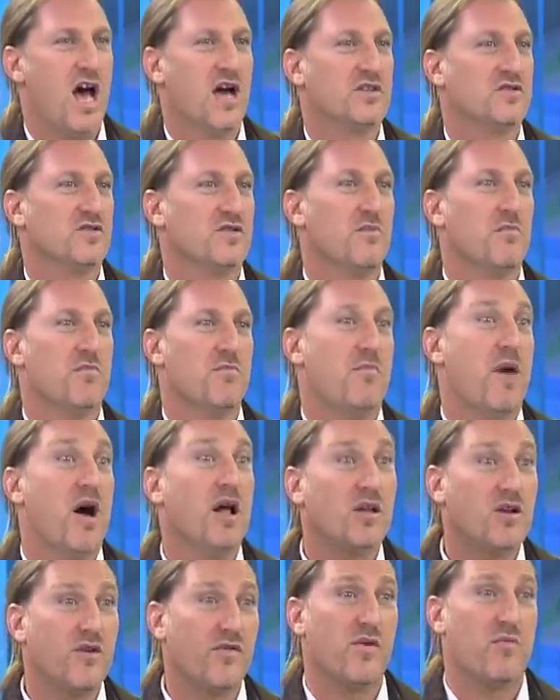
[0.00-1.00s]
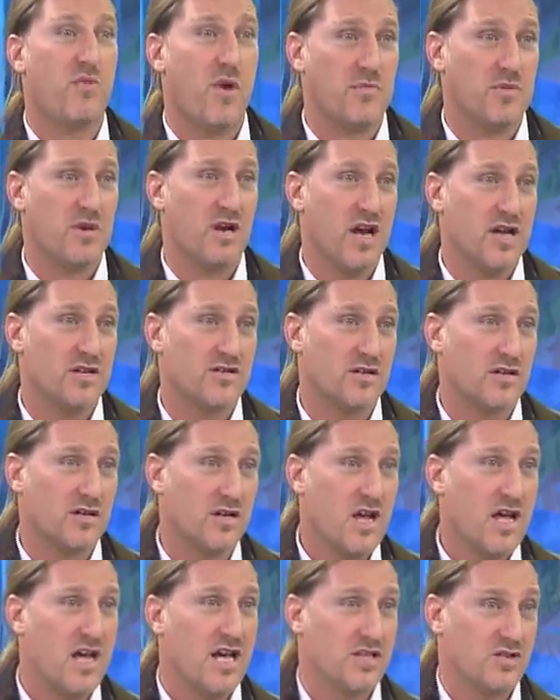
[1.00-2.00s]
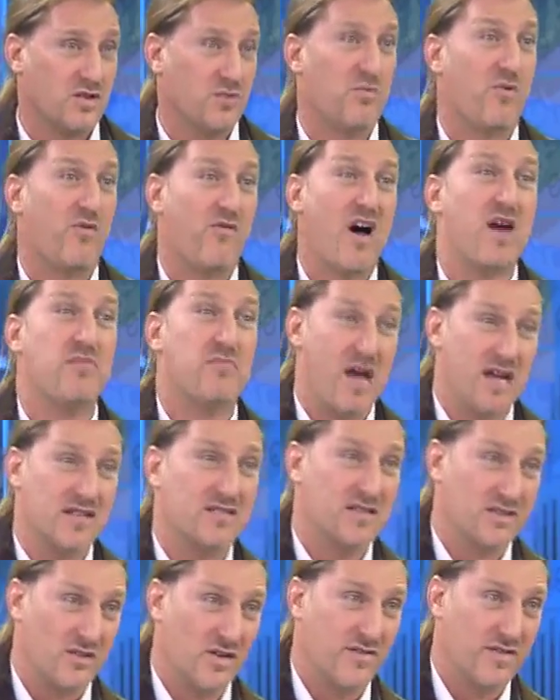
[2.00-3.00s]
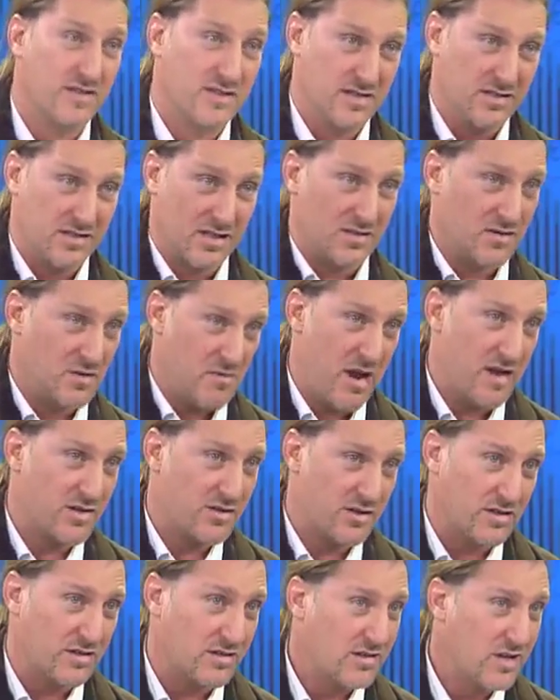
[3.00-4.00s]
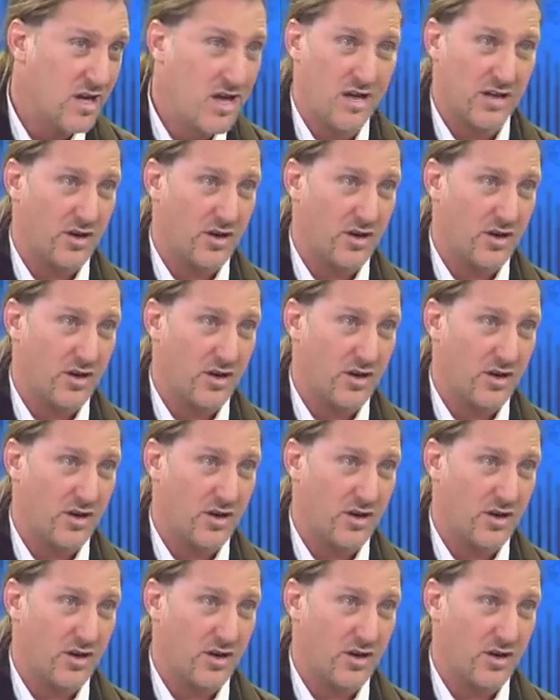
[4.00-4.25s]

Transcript: to the bulk of the population, is to provide basic services, as you mentioned,